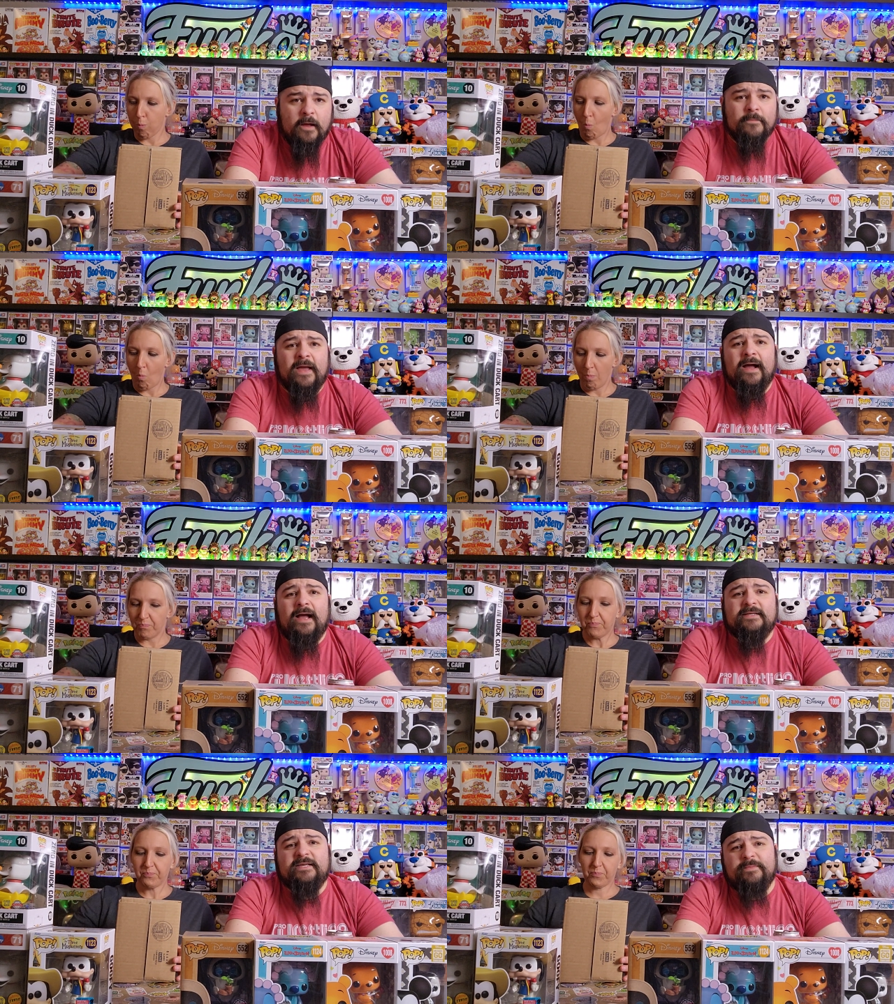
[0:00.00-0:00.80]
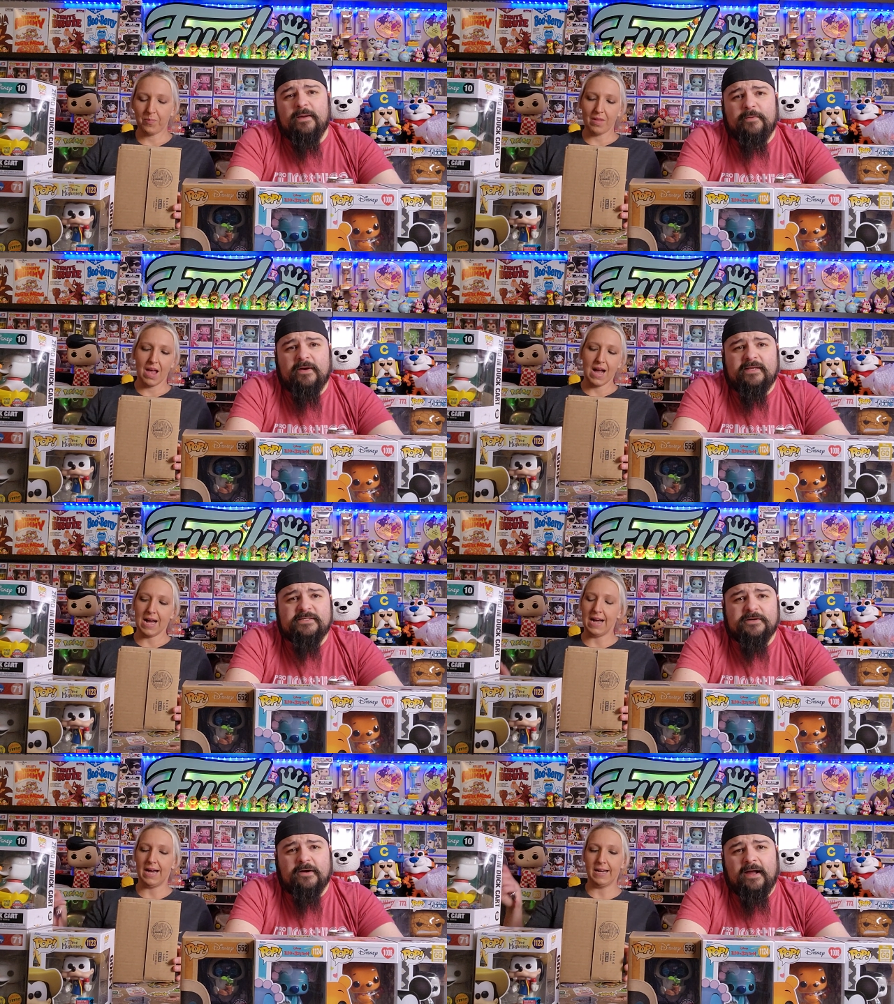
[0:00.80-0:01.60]
Speaker 1: yeah, guys, hit me up on
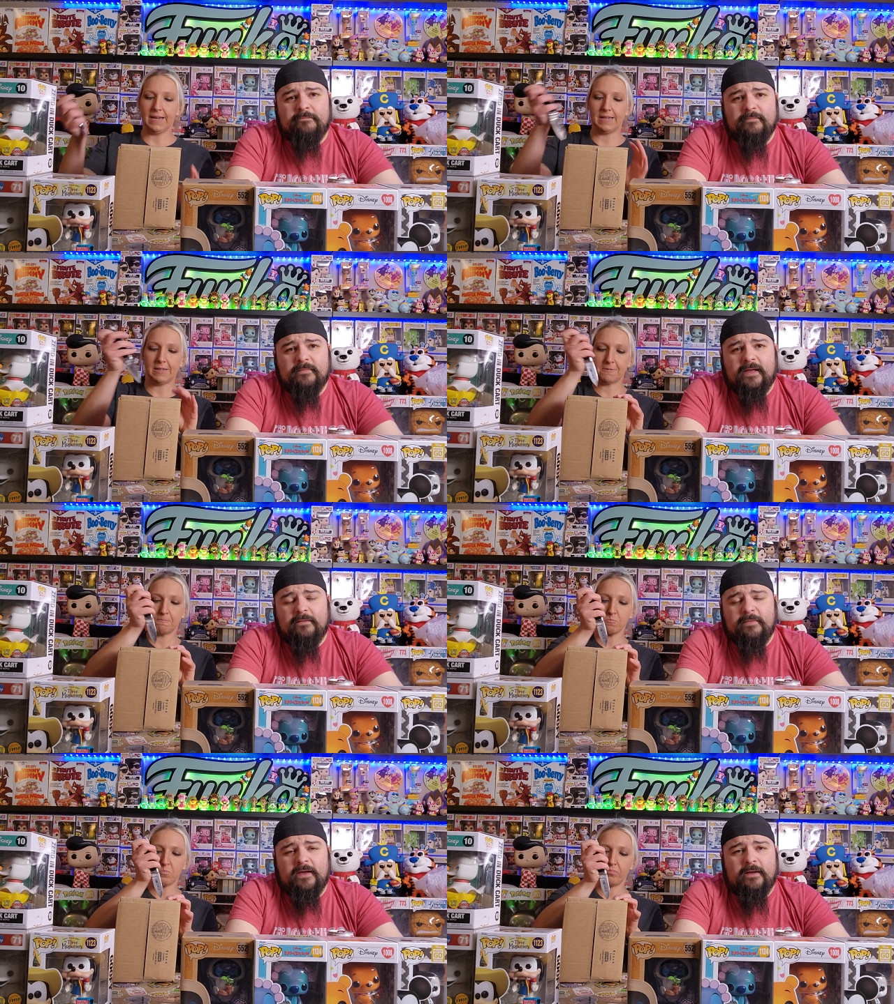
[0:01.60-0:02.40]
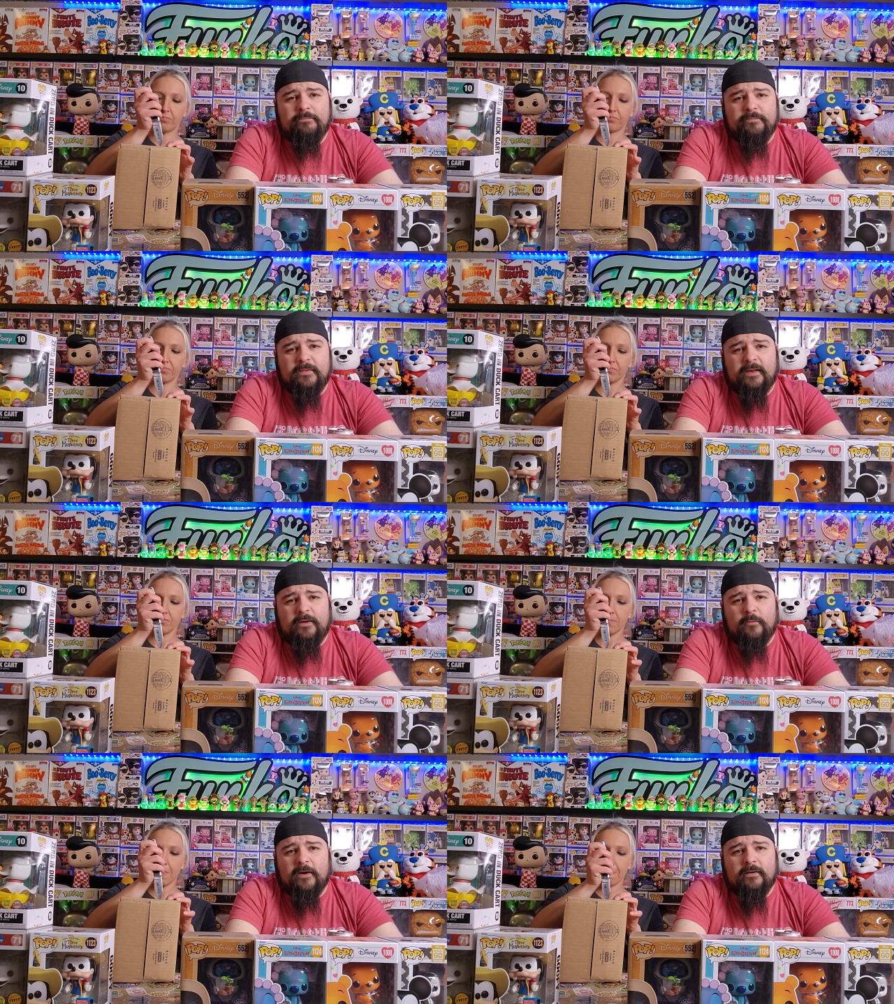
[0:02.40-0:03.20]
Instagram. Hit me up
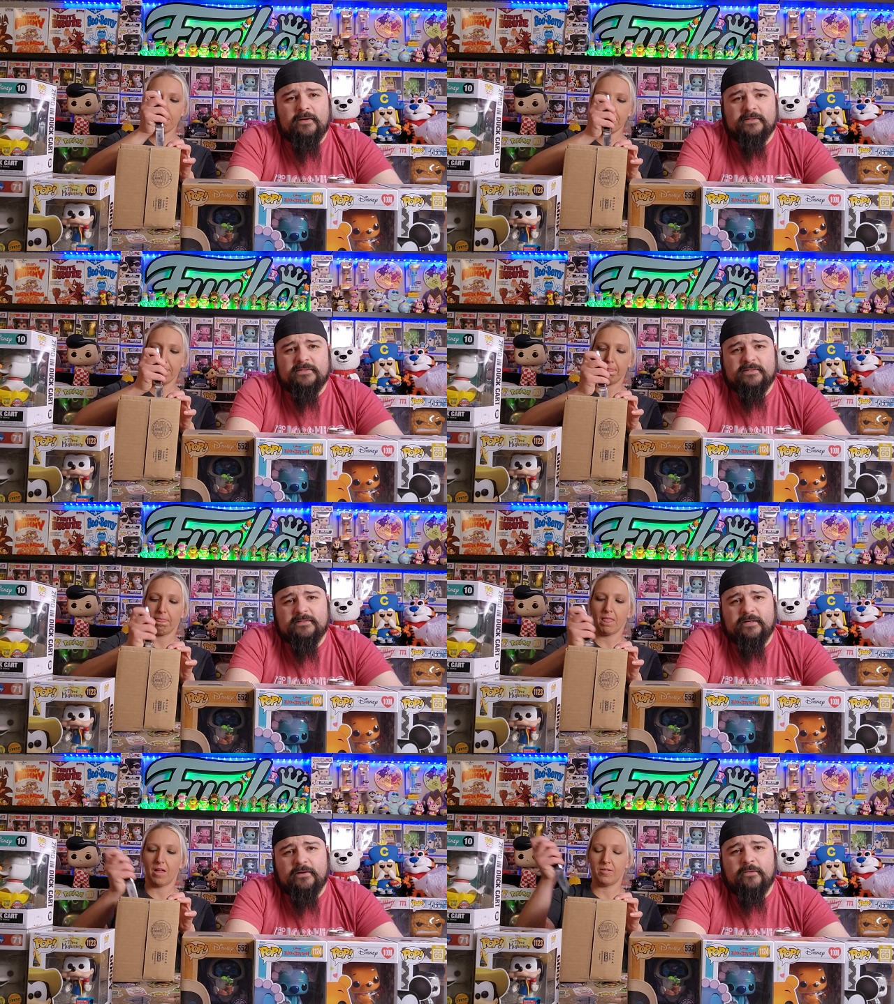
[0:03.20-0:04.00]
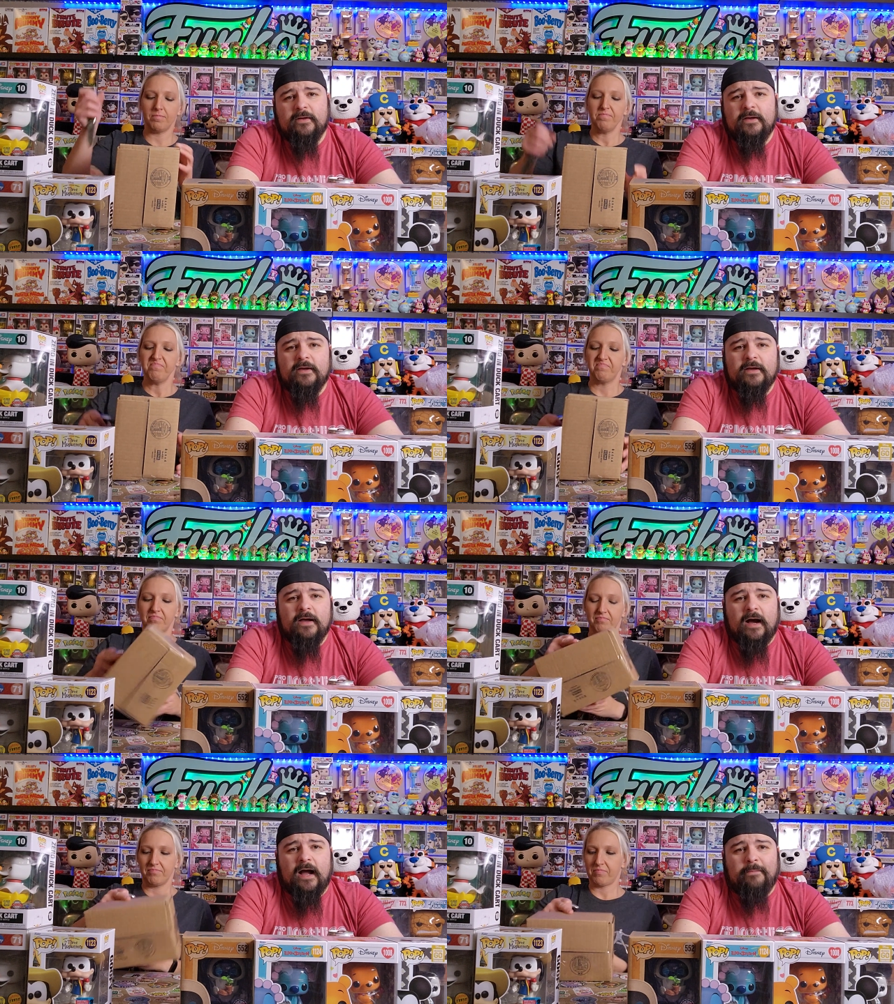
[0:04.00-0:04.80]
anywhere because, you know,
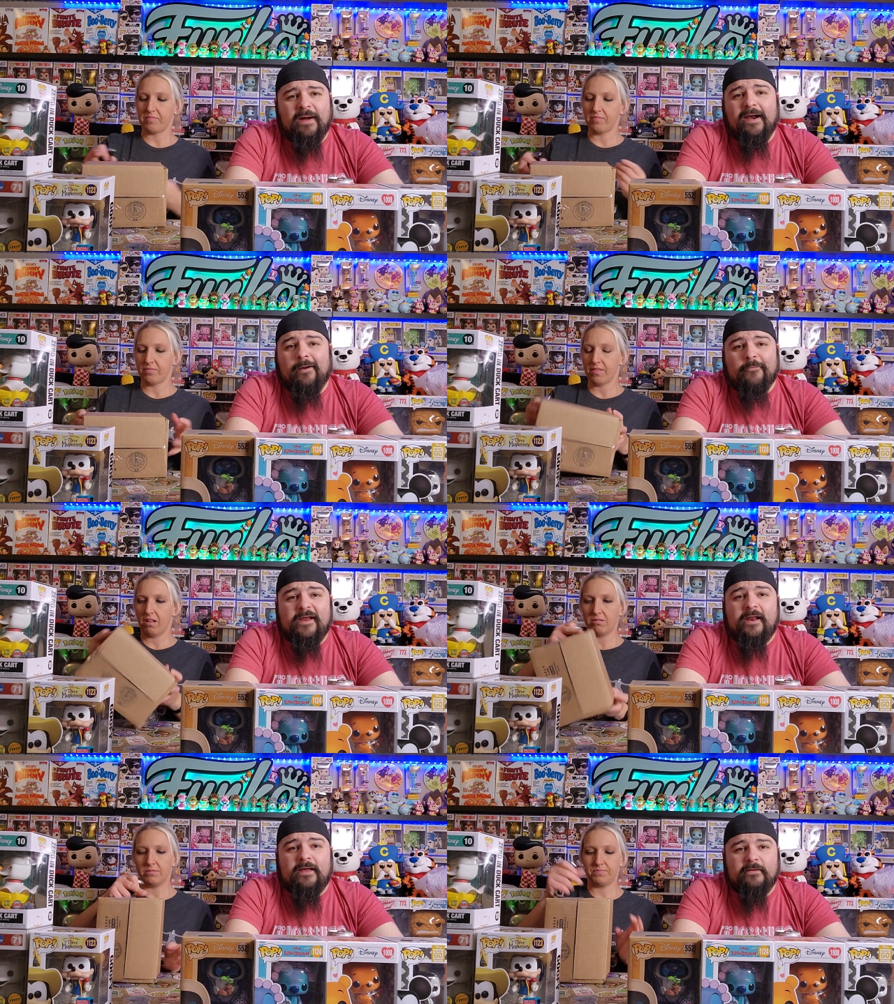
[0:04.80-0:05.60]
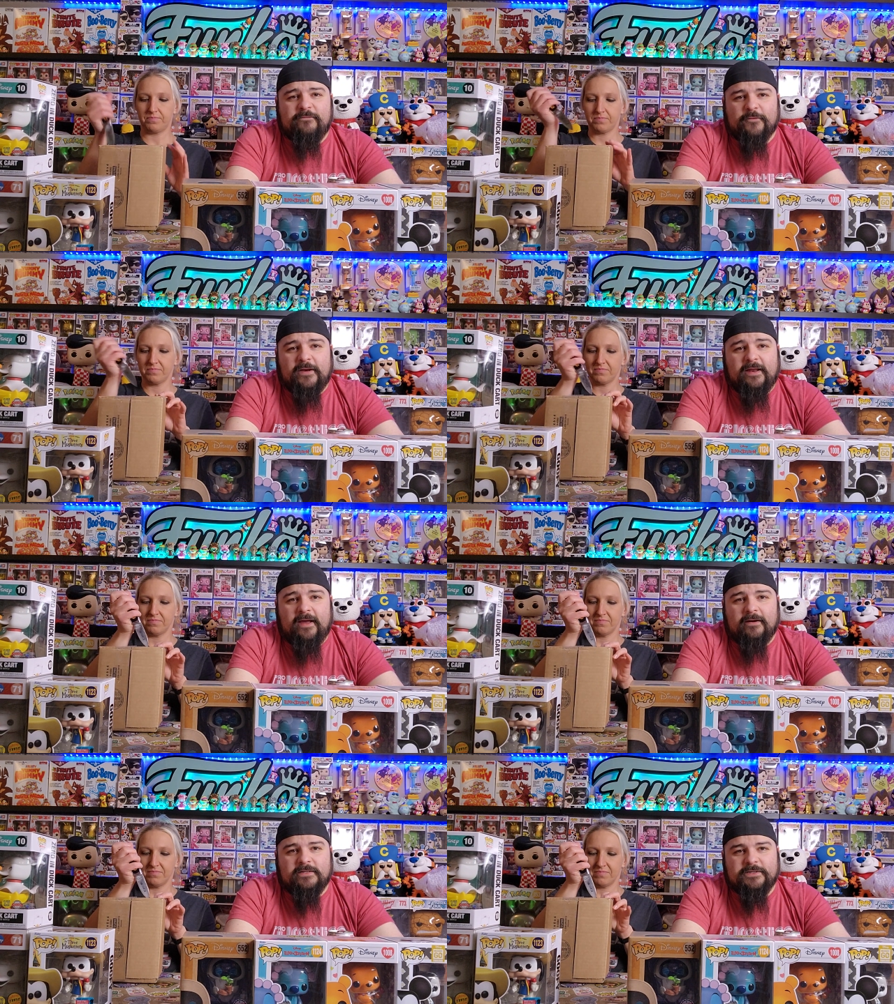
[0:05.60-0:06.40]
I, I, might not read it for a
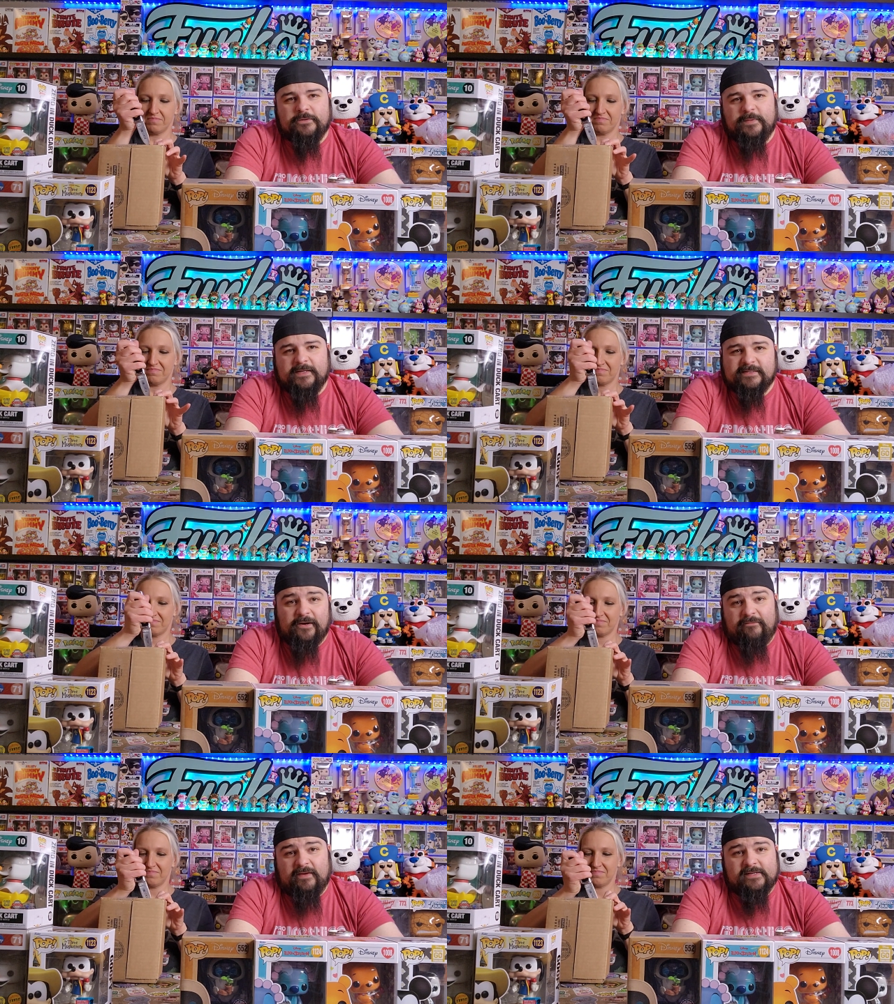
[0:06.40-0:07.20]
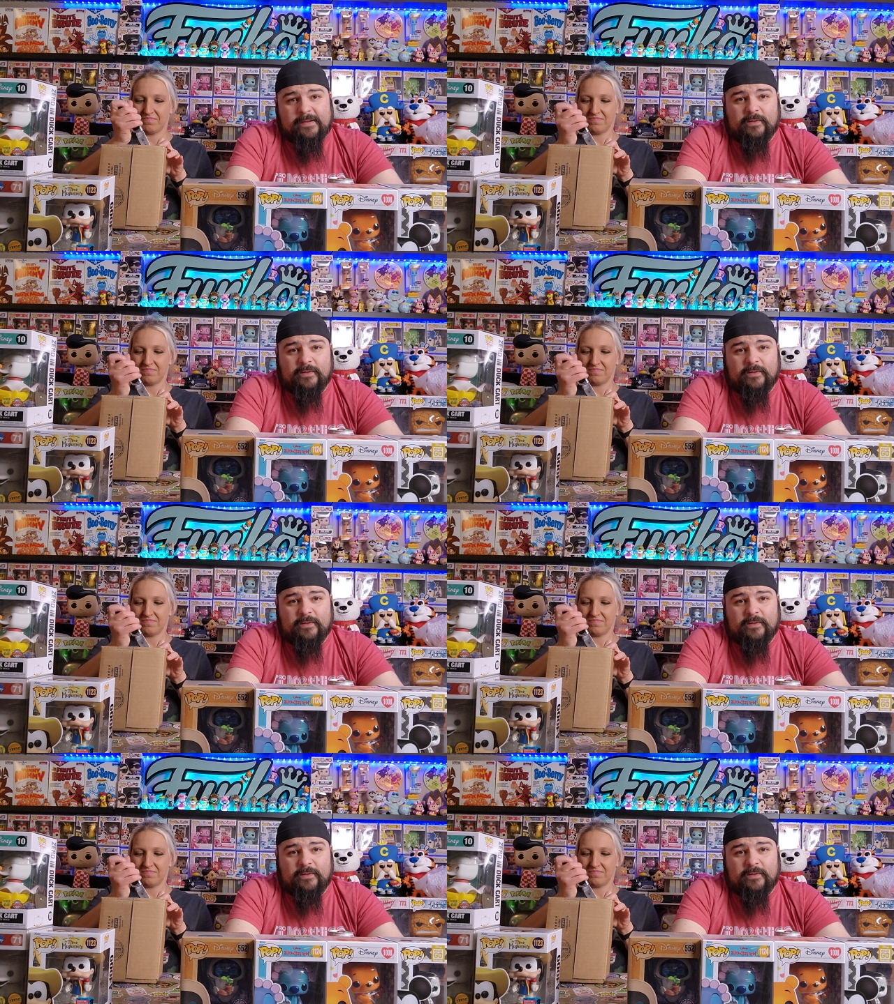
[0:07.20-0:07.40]
day or two because I don't even get time